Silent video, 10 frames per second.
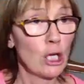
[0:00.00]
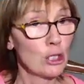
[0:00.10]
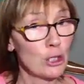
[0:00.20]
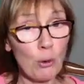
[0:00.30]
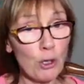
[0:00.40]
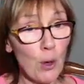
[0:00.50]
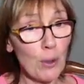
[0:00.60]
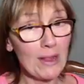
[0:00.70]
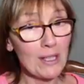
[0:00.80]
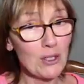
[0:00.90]
don't go
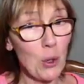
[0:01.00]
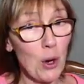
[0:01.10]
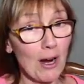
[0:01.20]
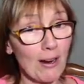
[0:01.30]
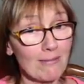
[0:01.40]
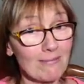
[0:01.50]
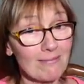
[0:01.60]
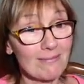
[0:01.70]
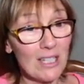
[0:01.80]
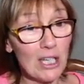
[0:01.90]
in the store.
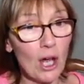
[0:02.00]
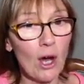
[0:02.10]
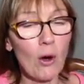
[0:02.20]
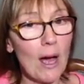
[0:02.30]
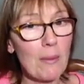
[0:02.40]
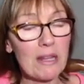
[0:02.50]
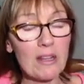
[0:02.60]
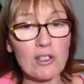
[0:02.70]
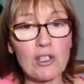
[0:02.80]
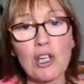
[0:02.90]

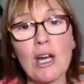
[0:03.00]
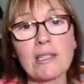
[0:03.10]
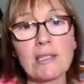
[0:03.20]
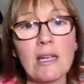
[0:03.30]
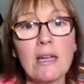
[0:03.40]
There's just